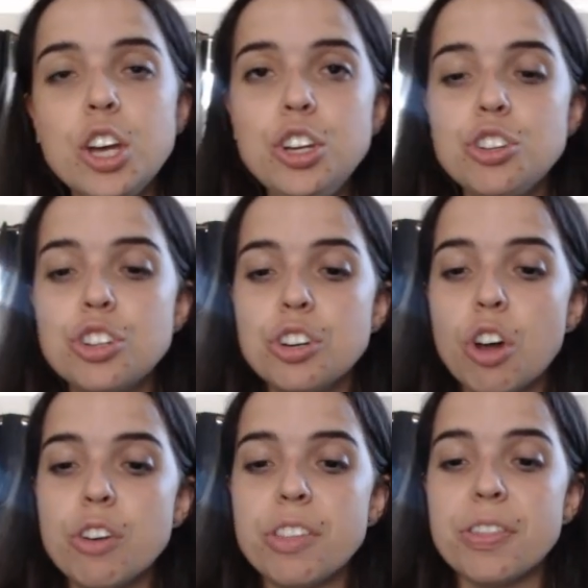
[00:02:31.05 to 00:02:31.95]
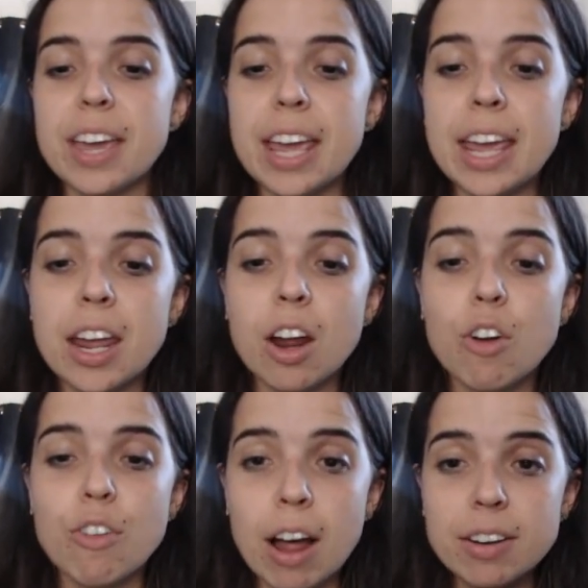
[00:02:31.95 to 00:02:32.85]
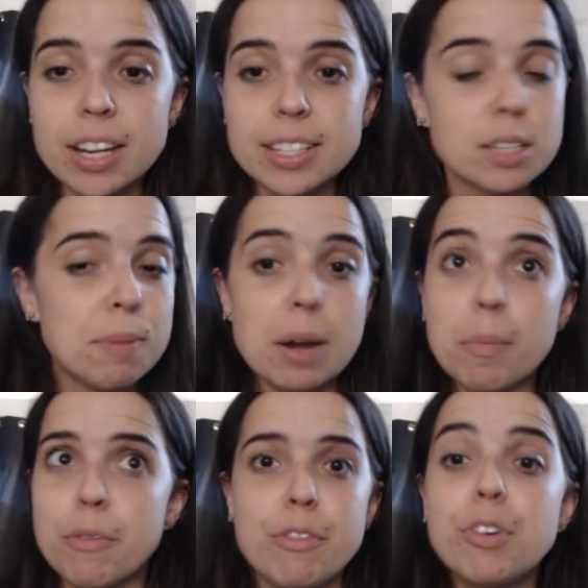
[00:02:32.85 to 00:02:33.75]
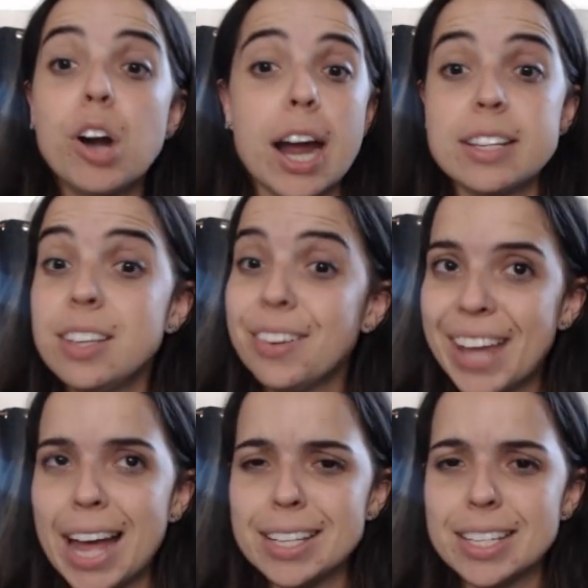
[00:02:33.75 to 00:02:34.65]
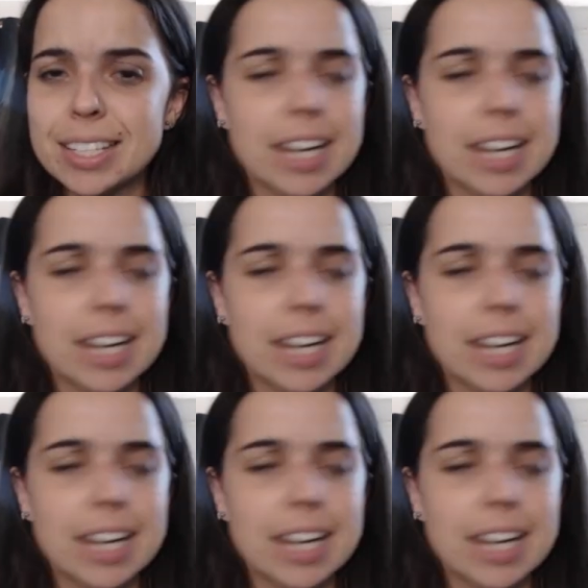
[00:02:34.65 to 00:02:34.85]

You should know that the air around us is made up of a variety of gases,